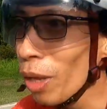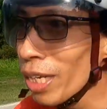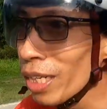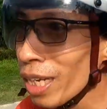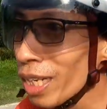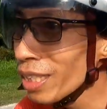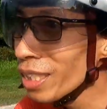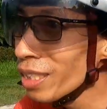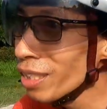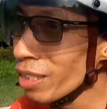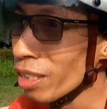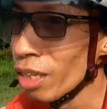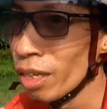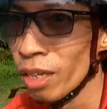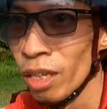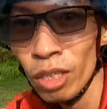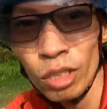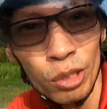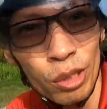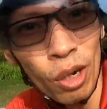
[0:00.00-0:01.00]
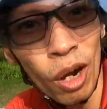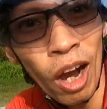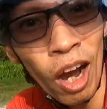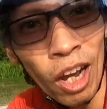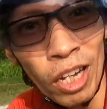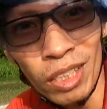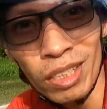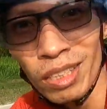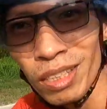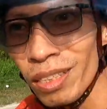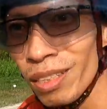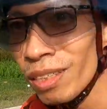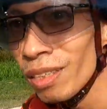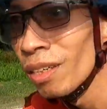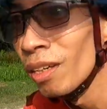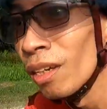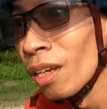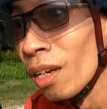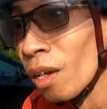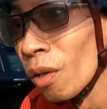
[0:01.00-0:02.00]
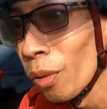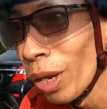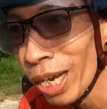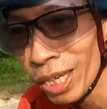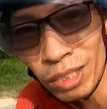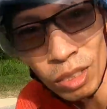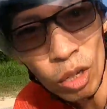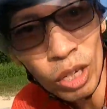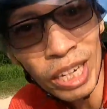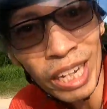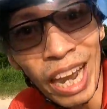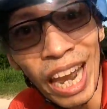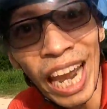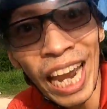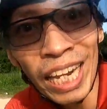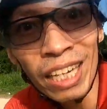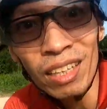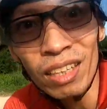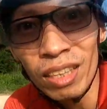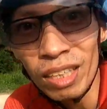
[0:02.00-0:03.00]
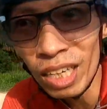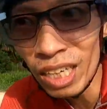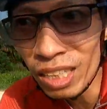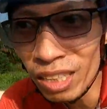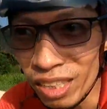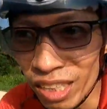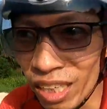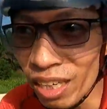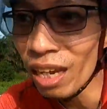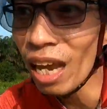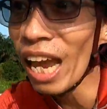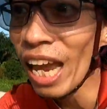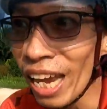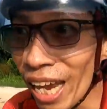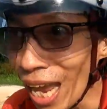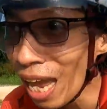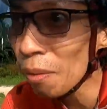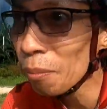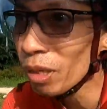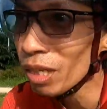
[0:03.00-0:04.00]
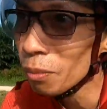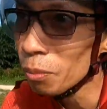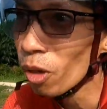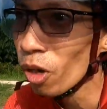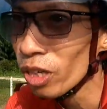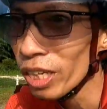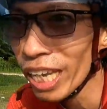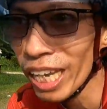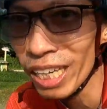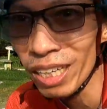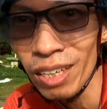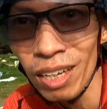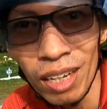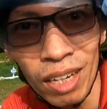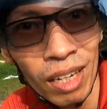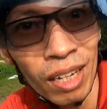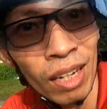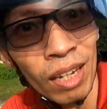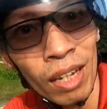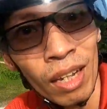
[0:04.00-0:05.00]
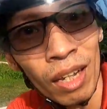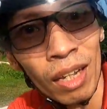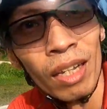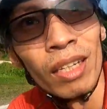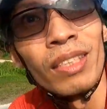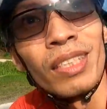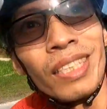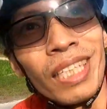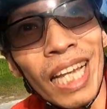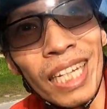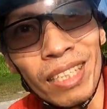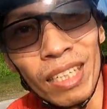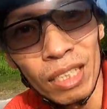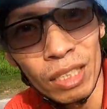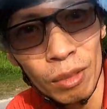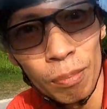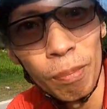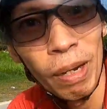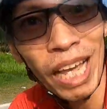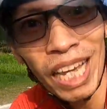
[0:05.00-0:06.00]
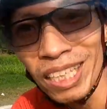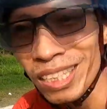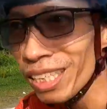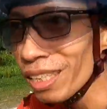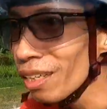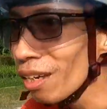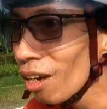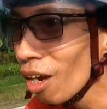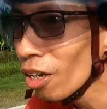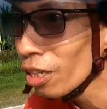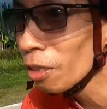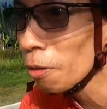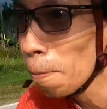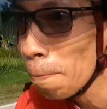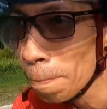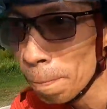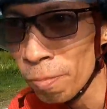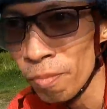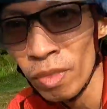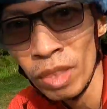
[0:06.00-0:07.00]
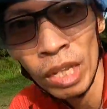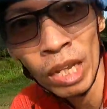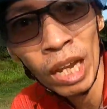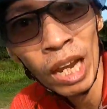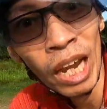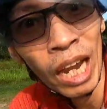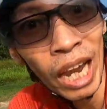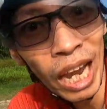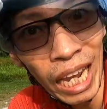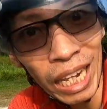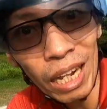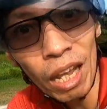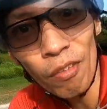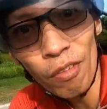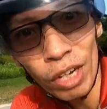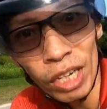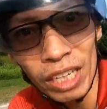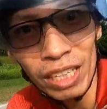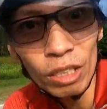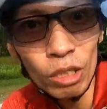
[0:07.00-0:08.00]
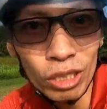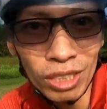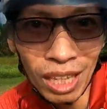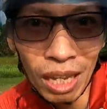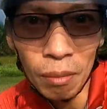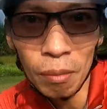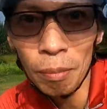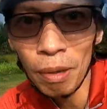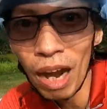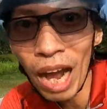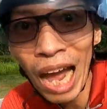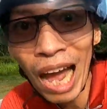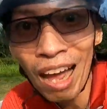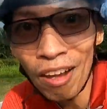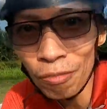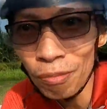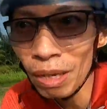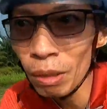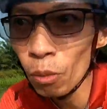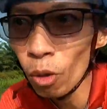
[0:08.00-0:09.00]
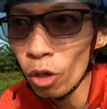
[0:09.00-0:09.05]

when it's too hot, and it's only 8:30 AM in the morning, sun is blazing hot, and I've already used up about half my